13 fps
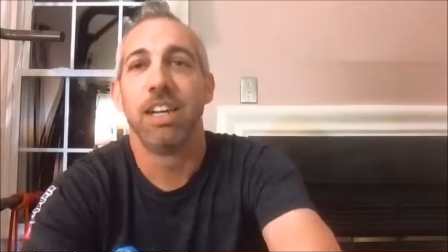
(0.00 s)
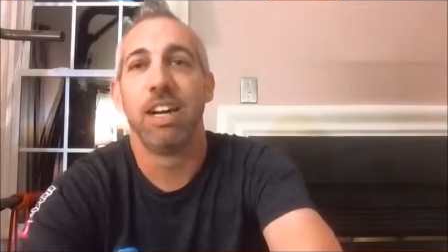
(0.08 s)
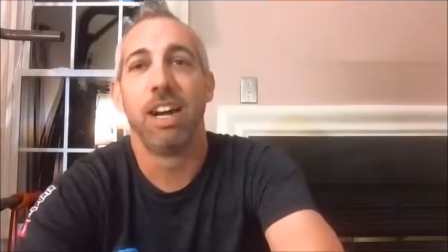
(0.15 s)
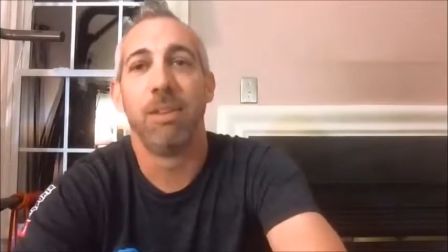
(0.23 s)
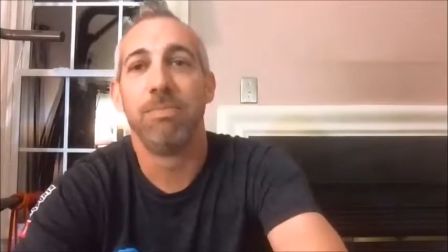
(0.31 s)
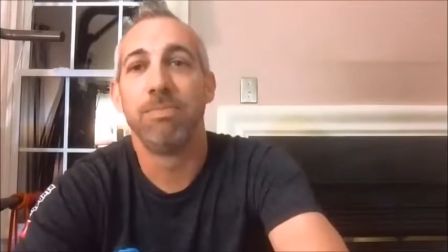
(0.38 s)

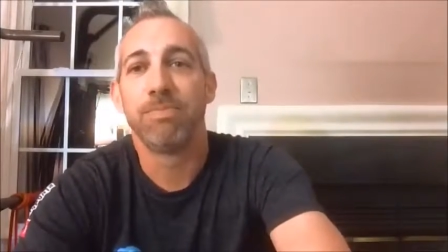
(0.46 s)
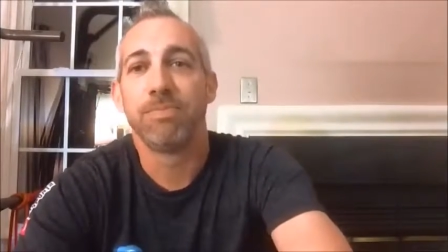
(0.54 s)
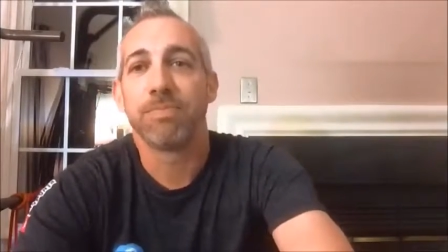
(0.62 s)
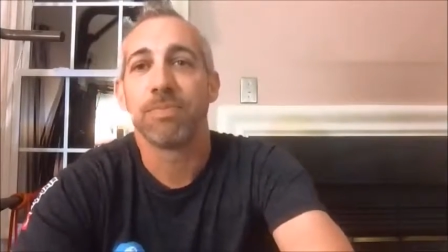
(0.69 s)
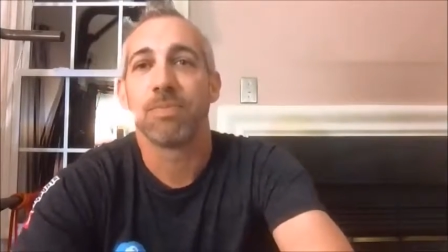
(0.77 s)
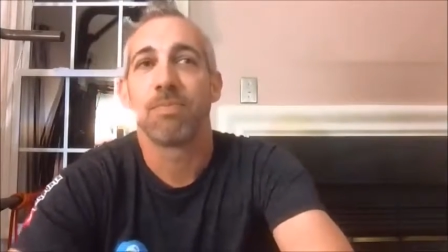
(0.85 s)
Um,
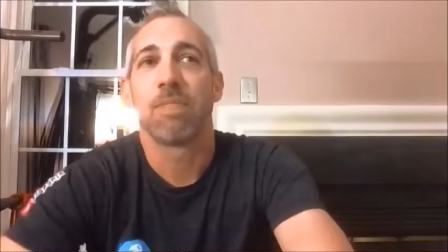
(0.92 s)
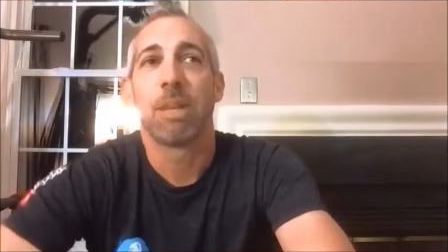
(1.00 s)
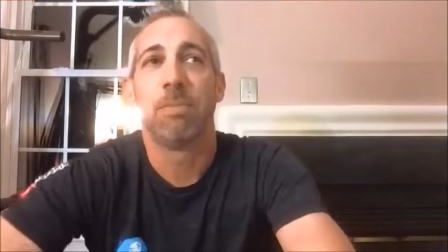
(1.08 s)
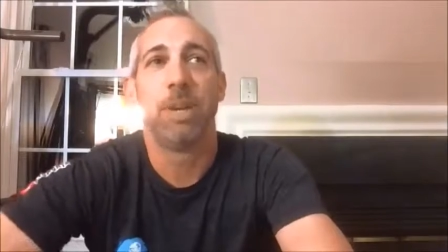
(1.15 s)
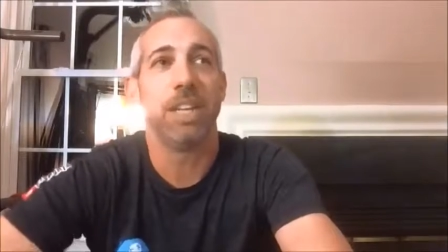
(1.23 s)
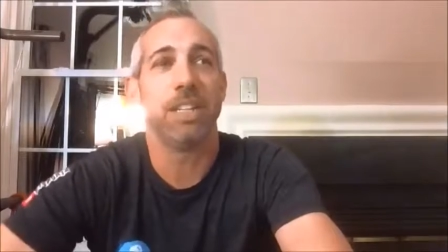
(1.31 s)

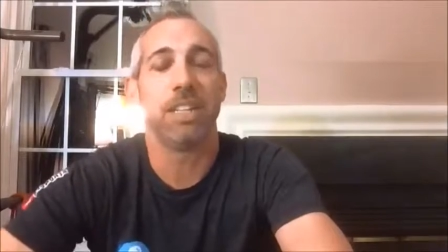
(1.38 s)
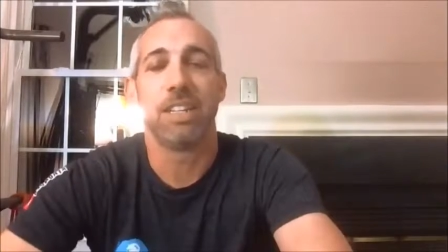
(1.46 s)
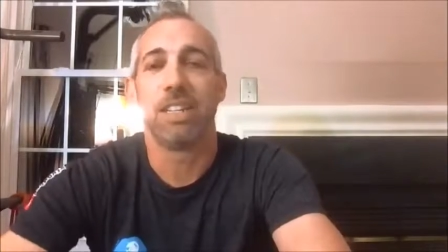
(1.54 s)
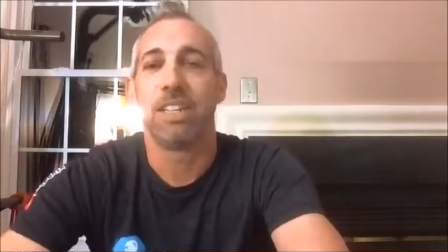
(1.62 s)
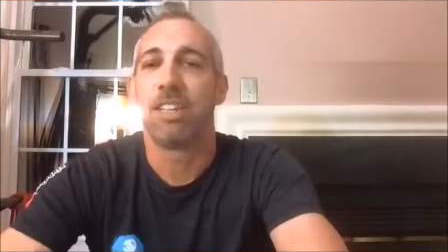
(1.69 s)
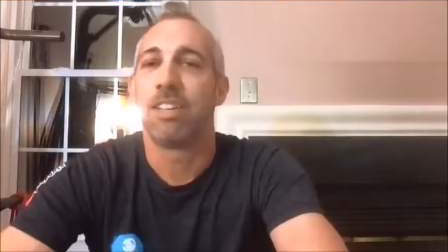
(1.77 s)
but
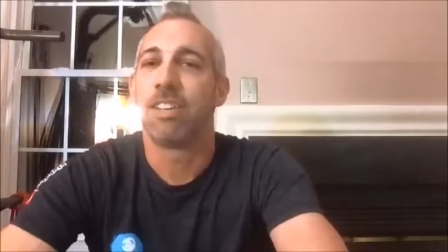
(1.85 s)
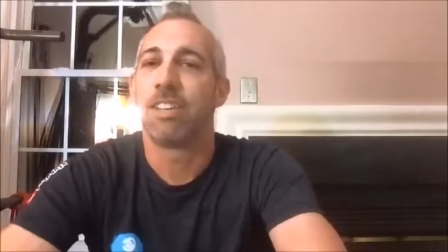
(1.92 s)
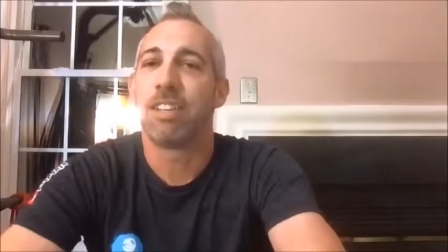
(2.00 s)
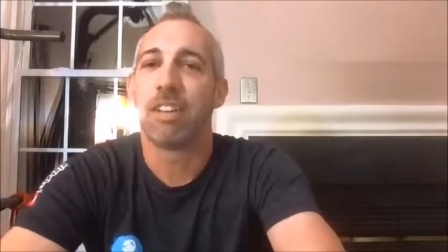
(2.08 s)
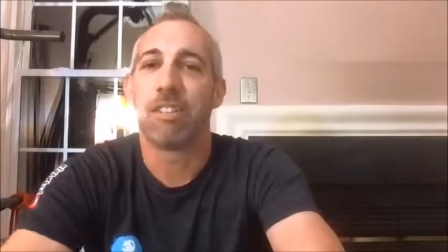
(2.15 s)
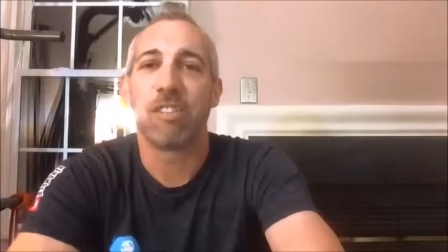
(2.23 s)

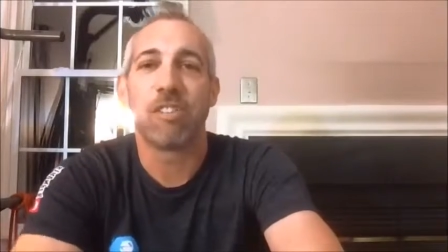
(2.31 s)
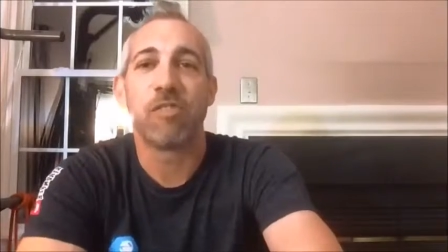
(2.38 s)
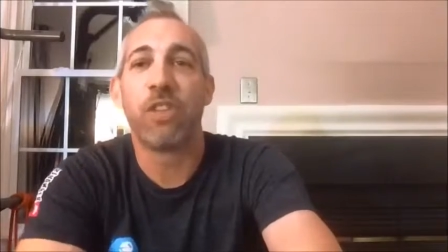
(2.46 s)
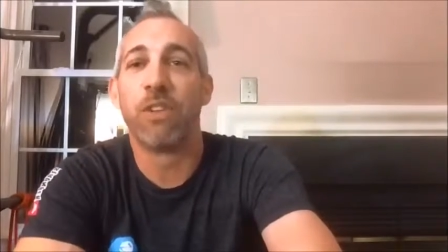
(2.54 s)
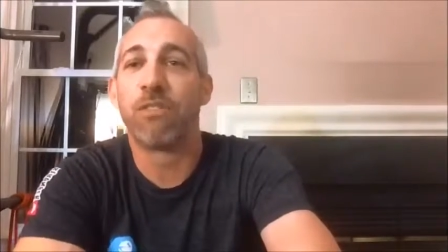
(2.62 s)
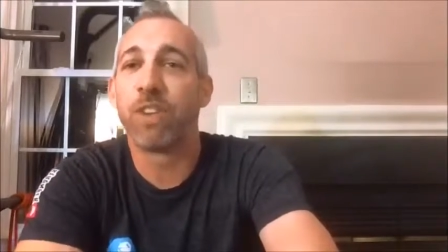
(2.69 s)

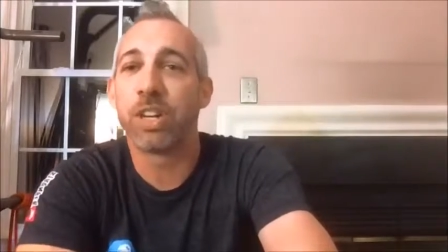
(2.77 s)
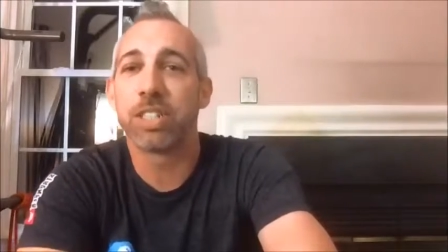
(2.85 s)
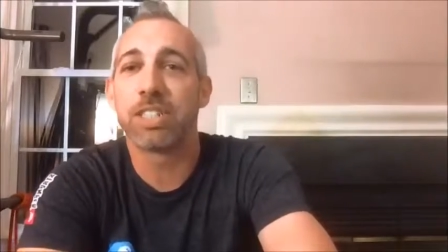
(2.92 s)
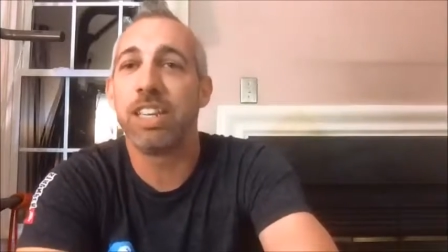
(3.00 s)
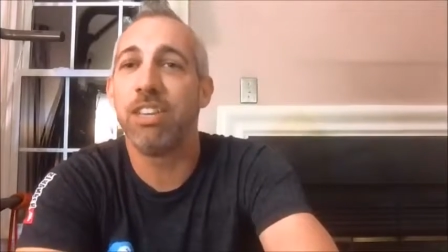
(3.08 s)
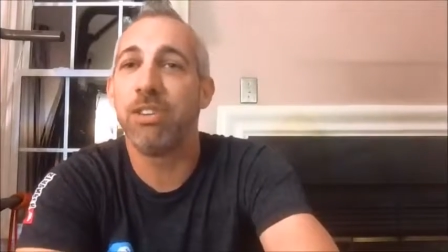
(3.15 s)
the
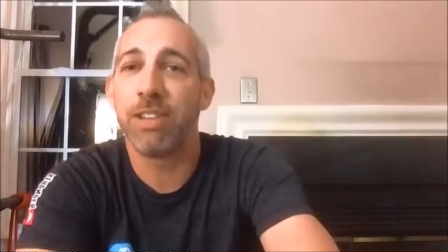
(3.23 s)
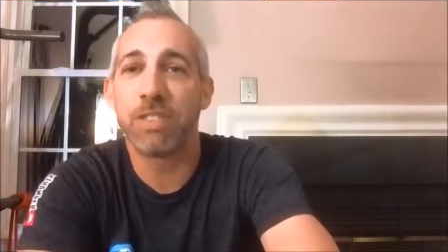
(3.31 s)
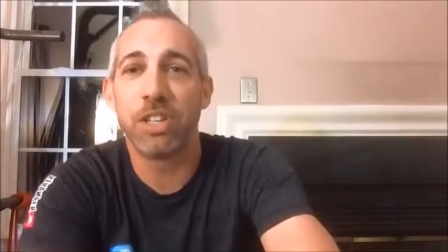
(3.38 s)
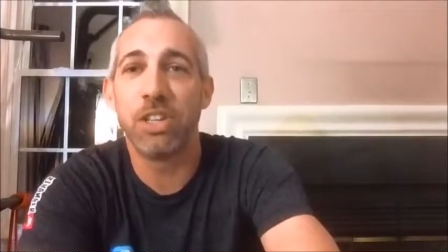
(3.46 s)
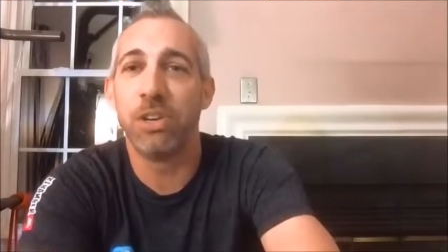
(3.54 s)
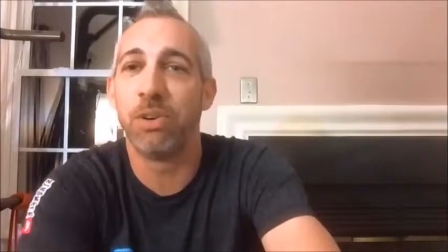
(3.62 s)
first thing you
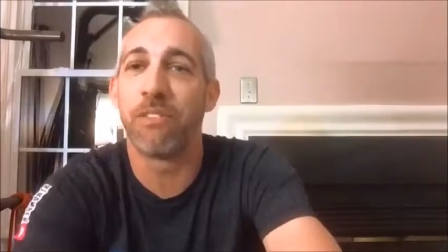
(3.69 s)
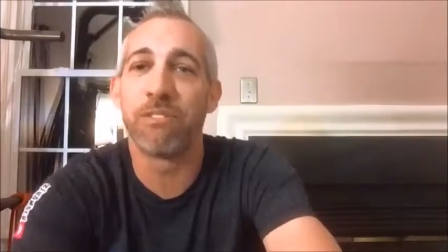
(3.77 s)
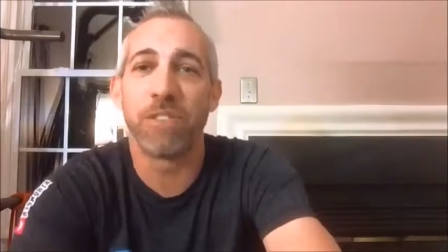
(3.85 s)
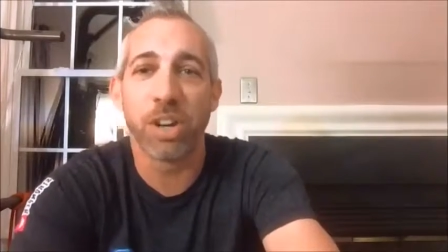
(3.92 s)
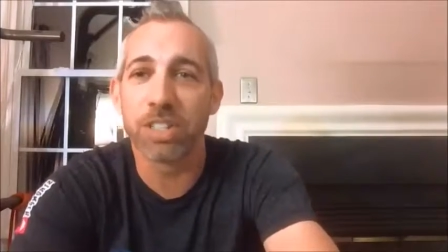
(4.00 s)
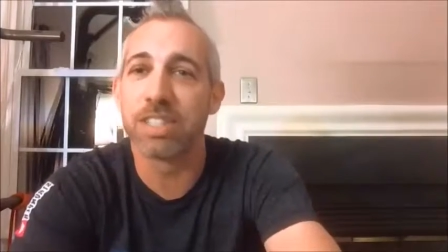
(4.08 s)
have to do, the
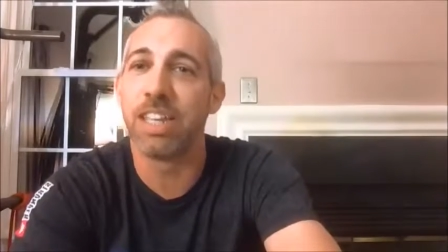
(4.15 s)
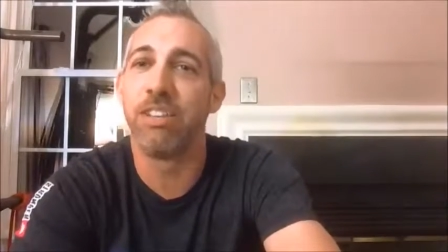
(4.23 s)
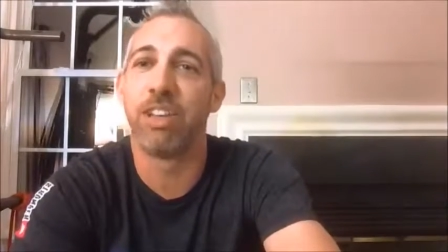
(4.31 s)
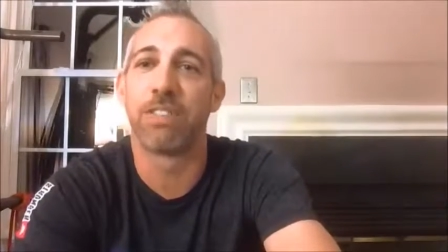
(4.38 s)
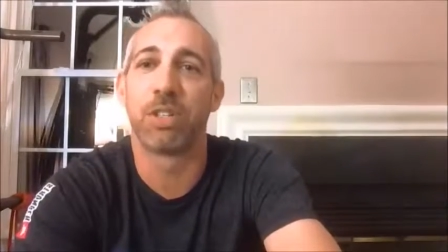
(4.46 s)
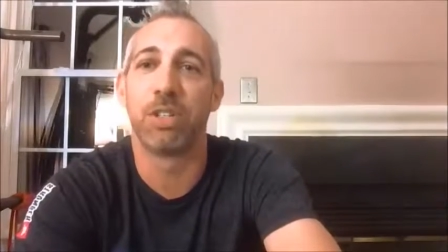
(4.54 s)
first
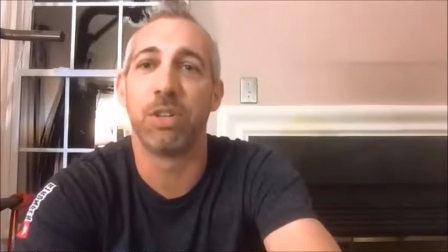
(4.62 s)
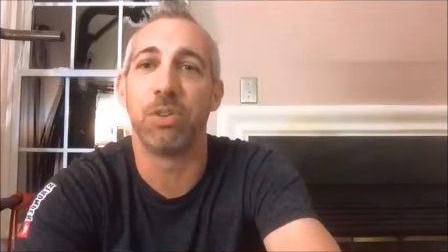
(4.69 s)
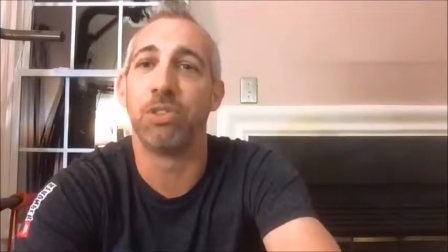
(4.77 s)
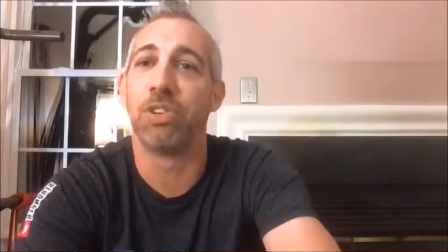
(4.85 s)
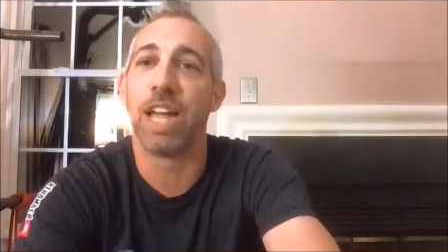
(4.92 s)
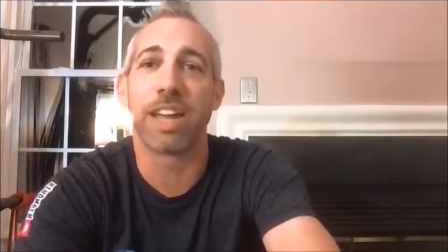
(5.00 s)
thing you have to do,
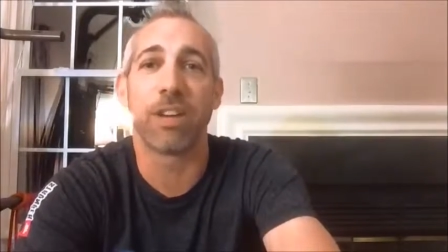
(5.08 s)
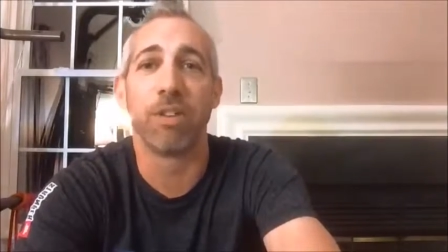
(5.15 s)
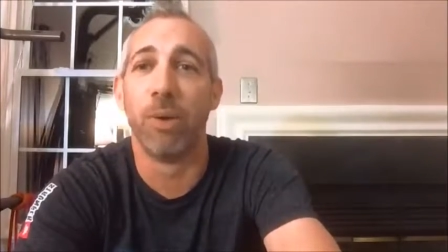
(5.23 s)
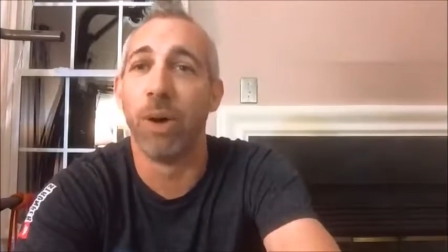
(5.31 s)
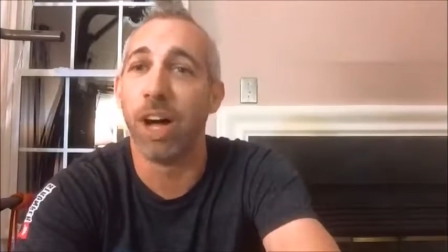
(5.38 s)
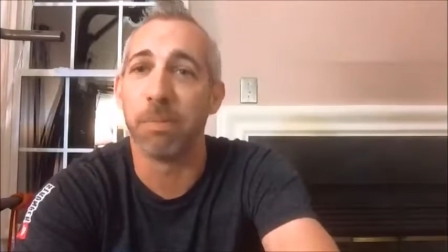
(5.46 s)
you got to
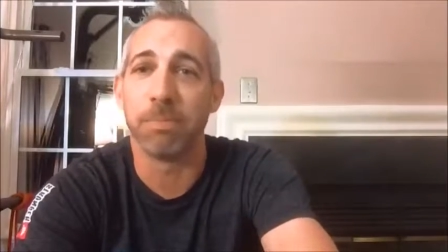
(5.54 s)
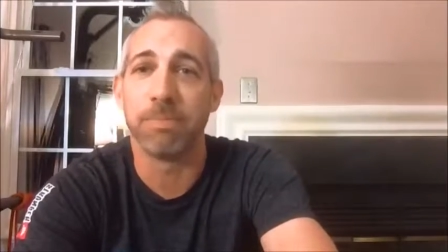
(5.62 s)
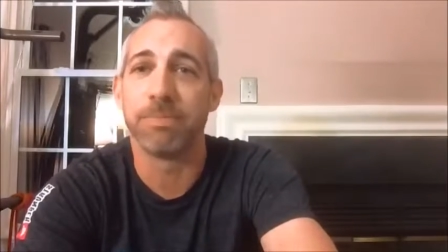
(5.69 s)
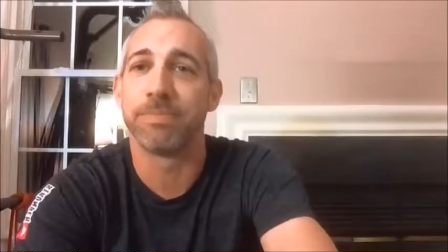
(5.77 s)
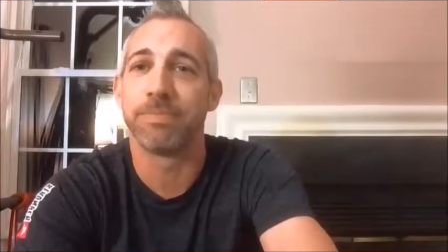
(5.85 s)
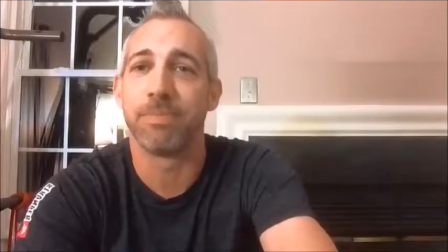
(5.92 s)
grow up.